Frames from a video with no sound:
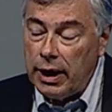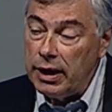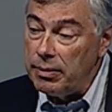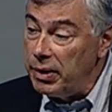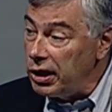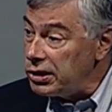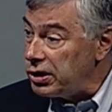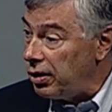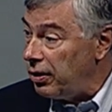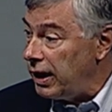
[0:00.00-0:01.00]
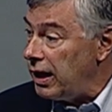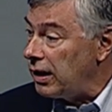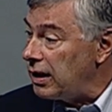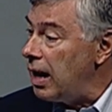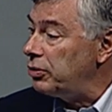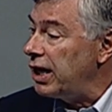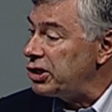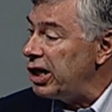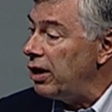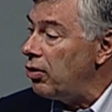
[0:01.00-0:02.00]
In the military, a
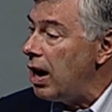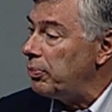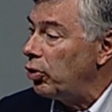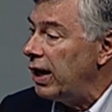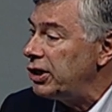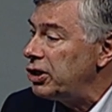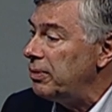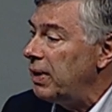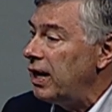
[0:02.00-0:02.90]
complex air operation